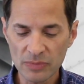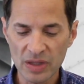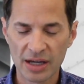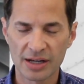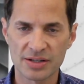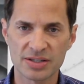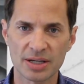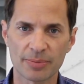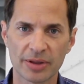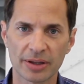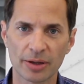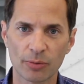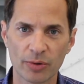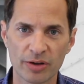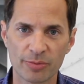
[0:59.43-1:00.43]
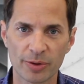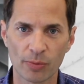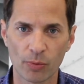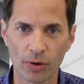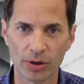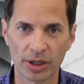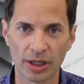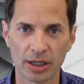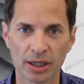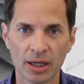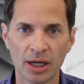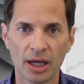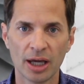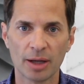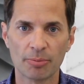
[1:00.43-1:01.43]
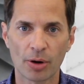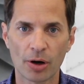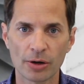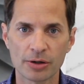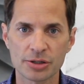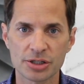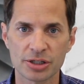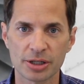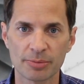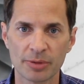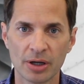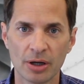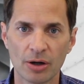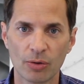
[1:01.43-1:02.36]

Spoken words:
And it's something that we've been working in partnership